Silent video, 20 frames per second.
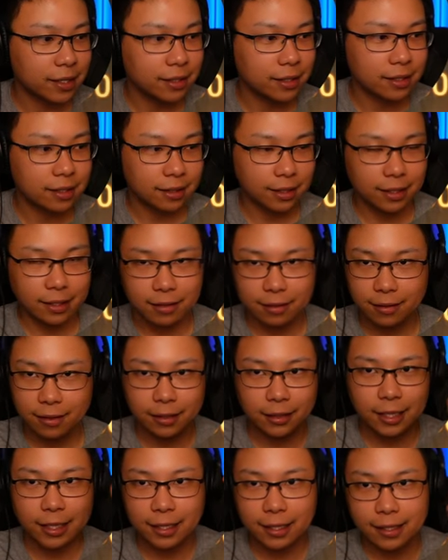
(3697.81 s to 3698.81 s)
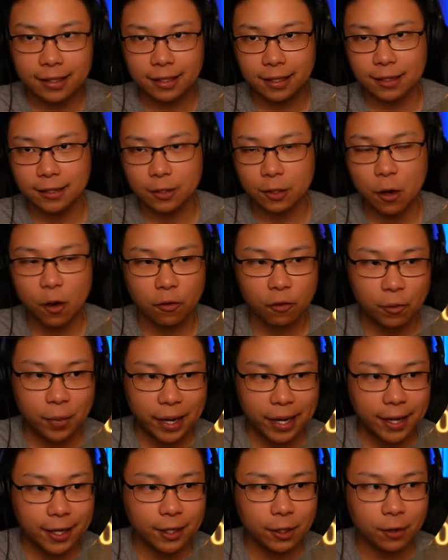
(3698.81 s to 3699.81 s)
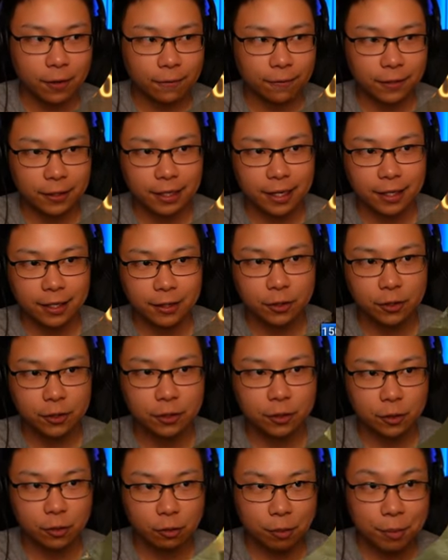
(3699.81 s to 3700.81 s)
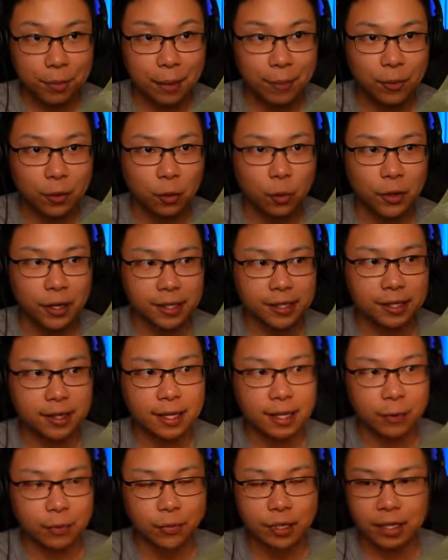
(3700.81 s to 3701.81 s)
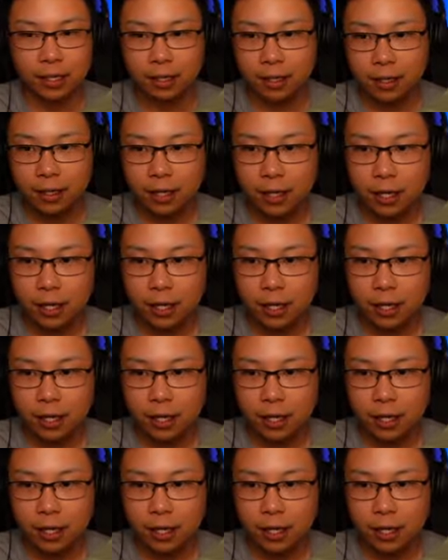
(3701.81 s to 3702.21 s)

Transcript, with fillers: because like a lot of these things go over my head or I forget to remember what it's like being